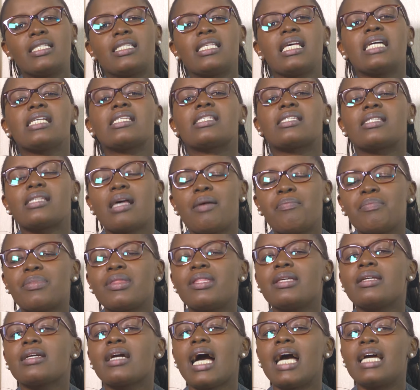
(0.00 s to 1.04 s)
there
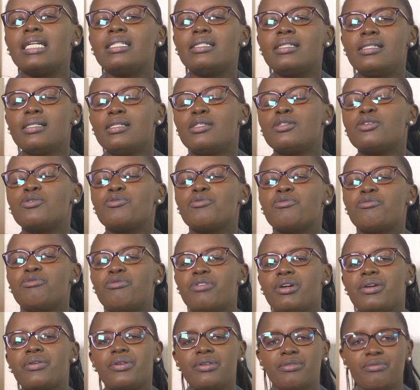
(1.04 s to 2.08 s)
something I didn't do
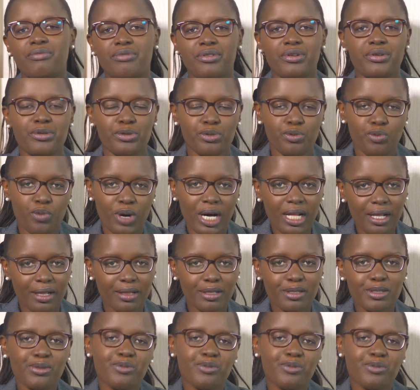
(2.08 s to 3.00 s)
very, very well?